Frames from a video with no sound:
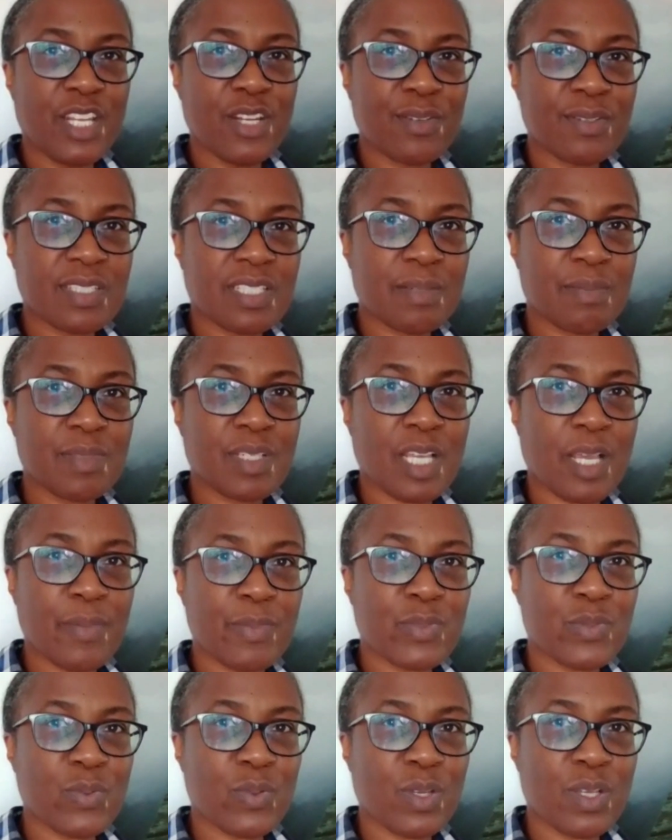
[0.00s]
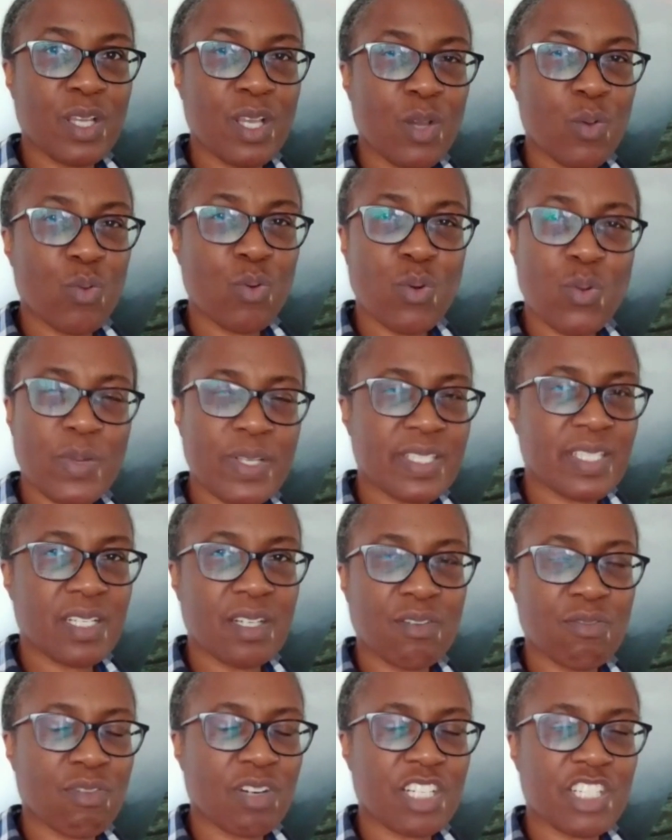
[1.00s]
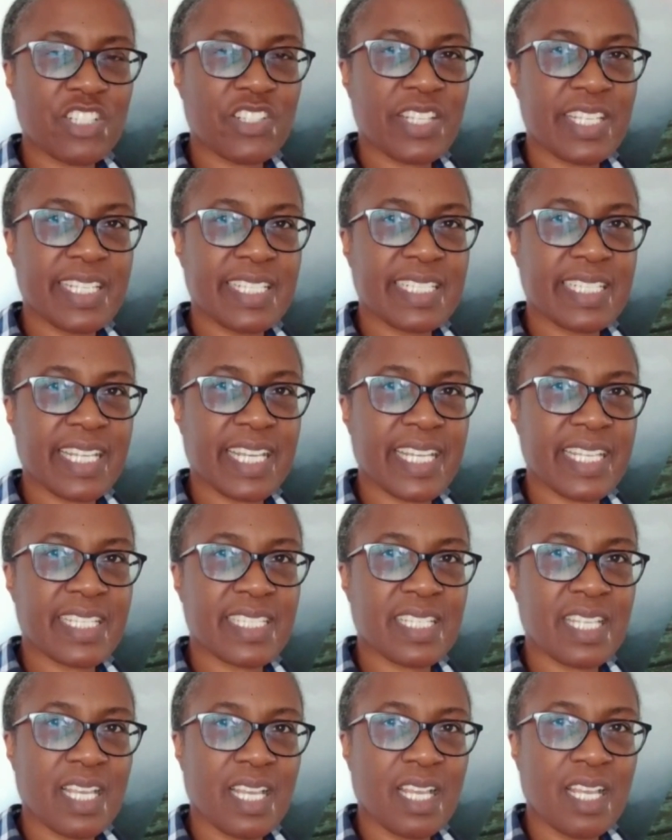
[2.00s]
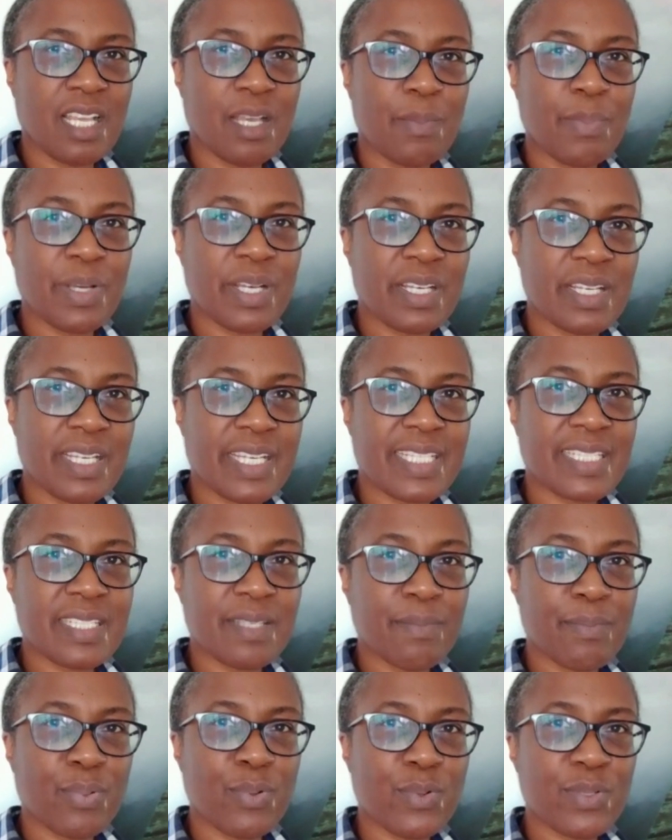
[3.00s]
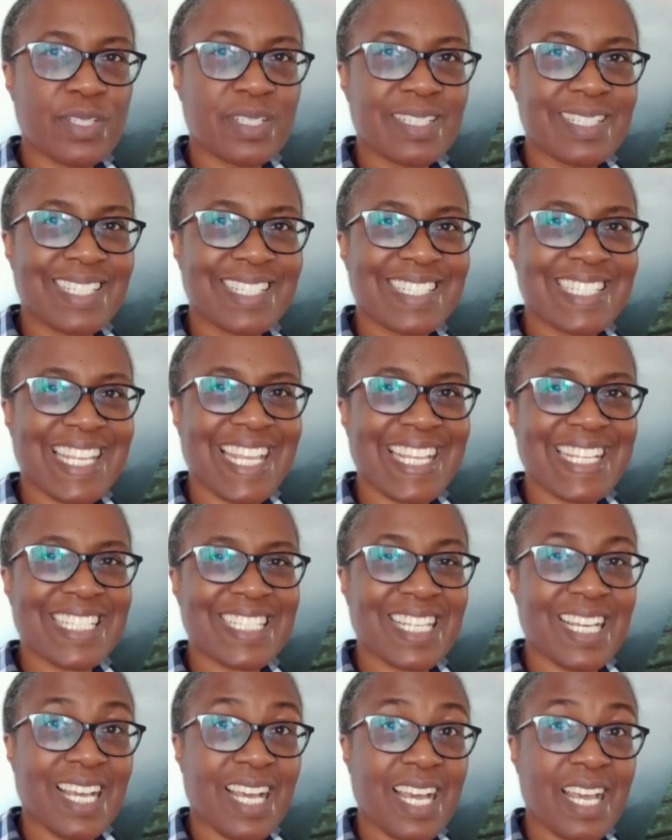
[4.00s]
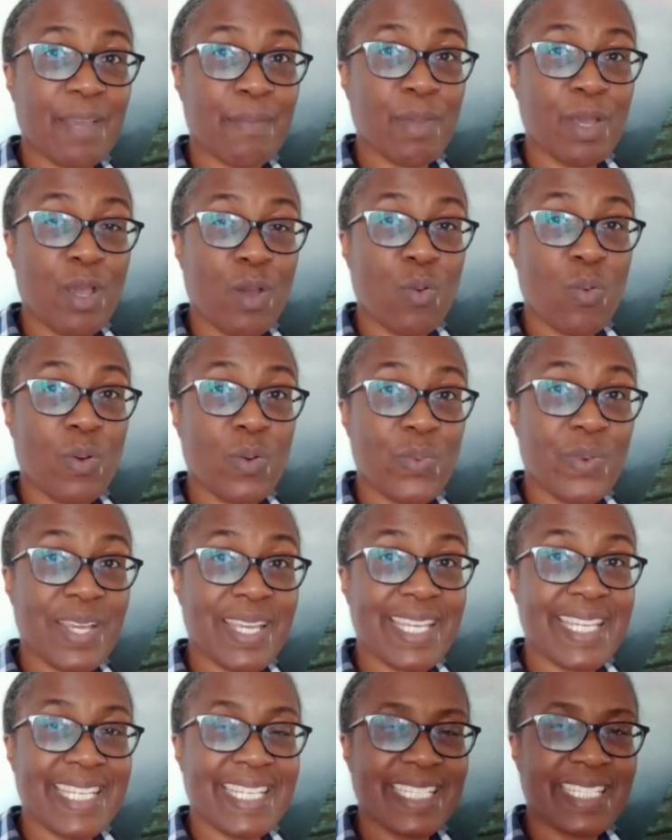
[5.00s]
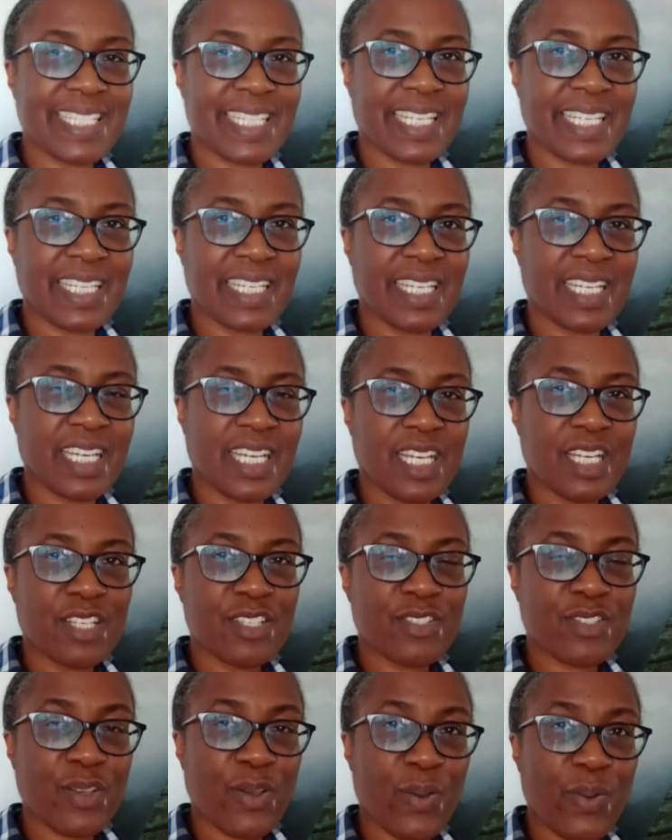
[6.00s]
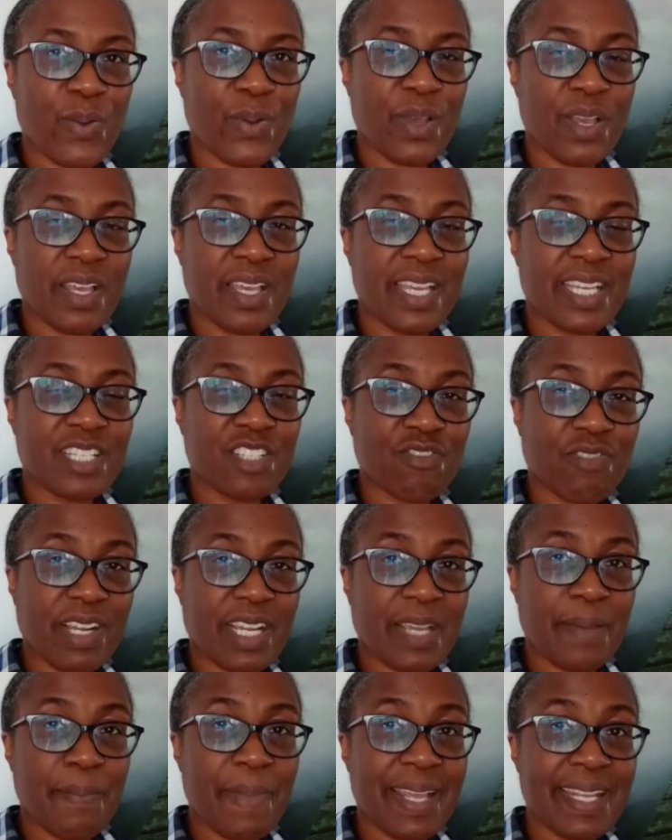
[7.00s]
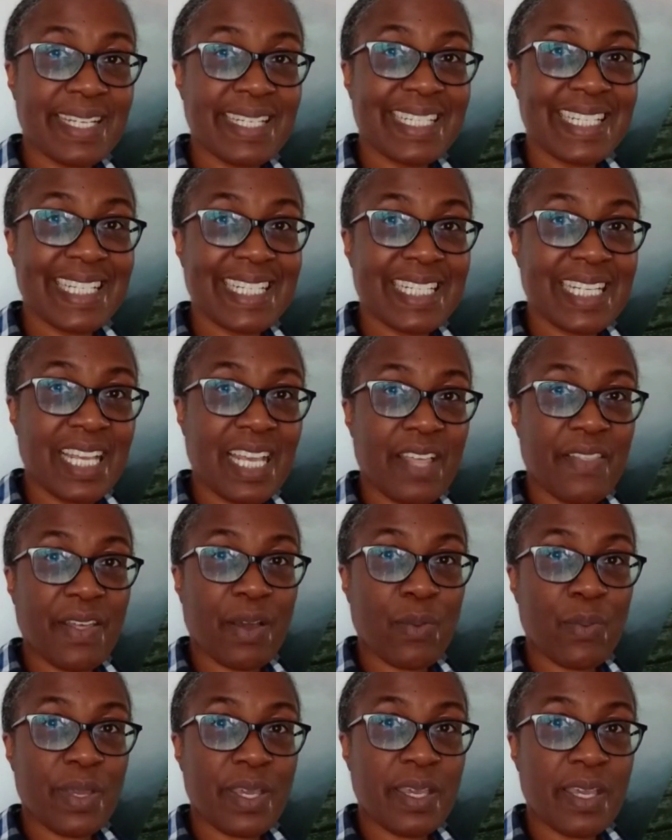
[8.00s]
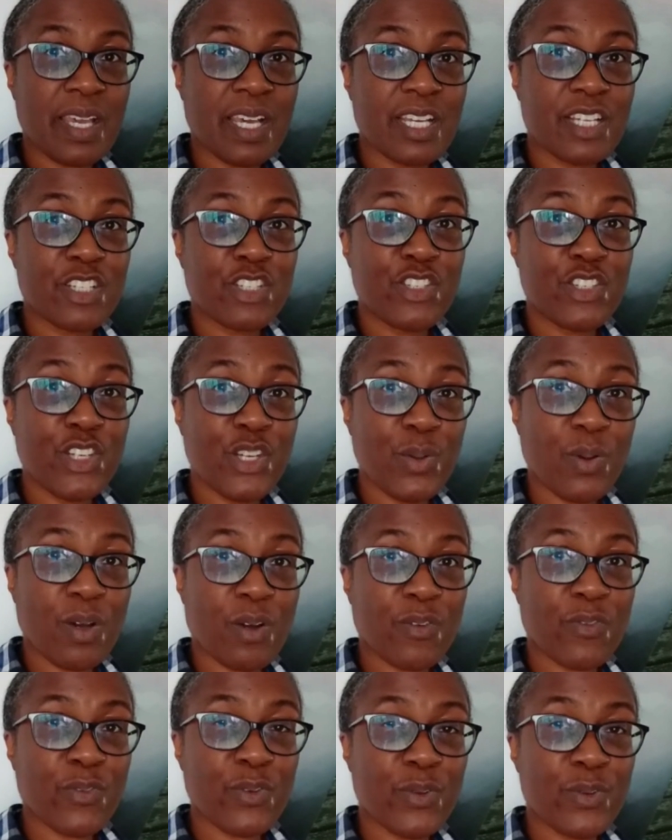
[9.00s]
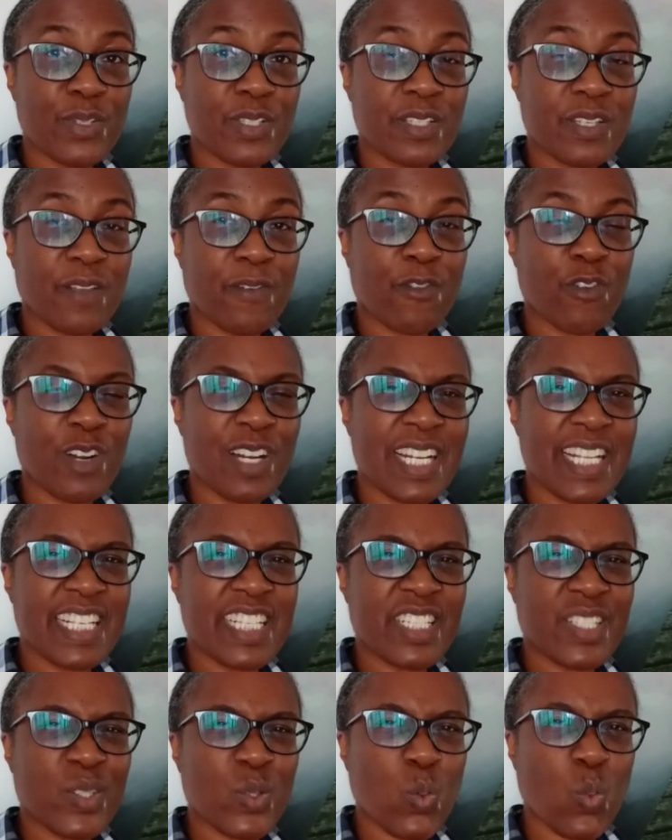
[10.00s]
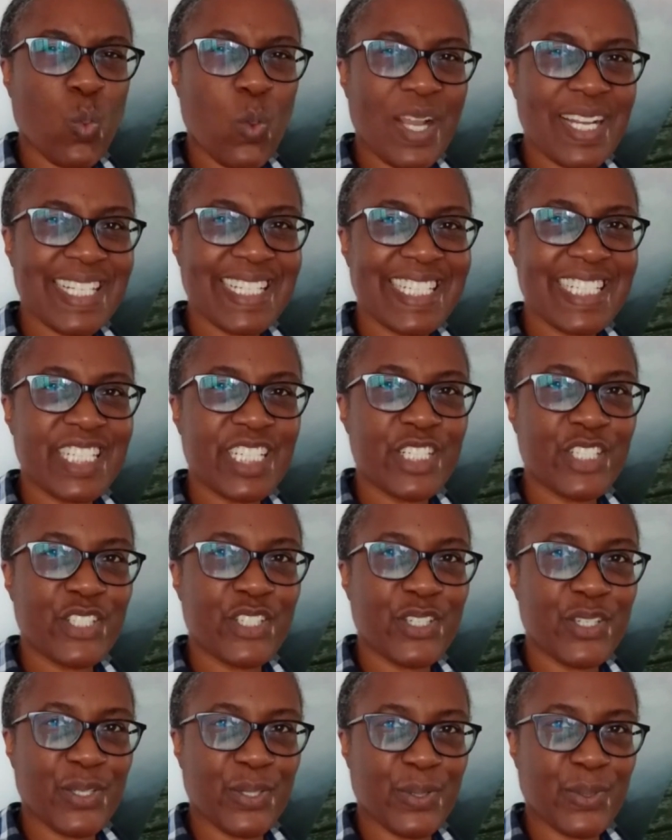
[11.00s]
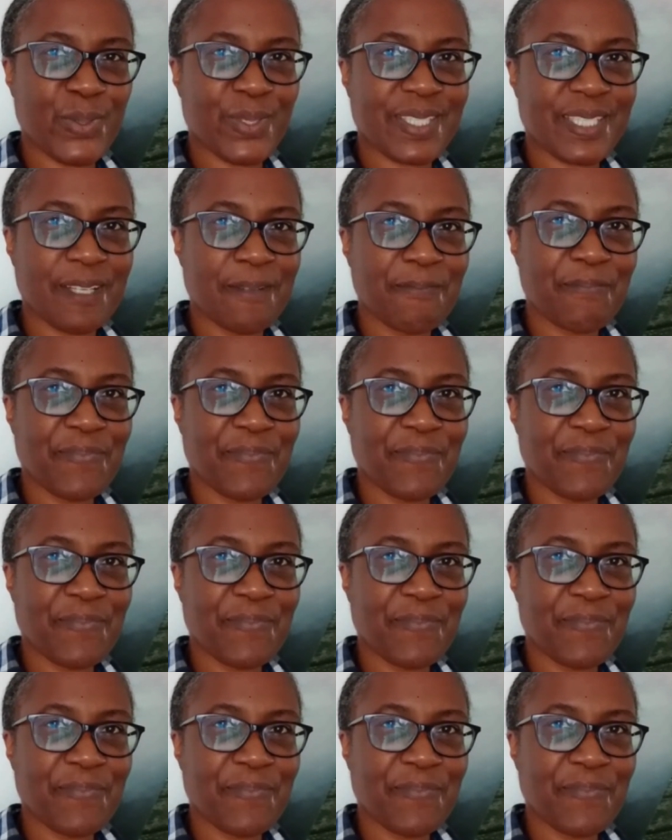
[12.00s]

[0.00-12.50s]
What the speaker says: Sometimes we're always in a rush these days, but it's important to take time when we're eating. So it's recommended that we chew our foods for at least 20 chews.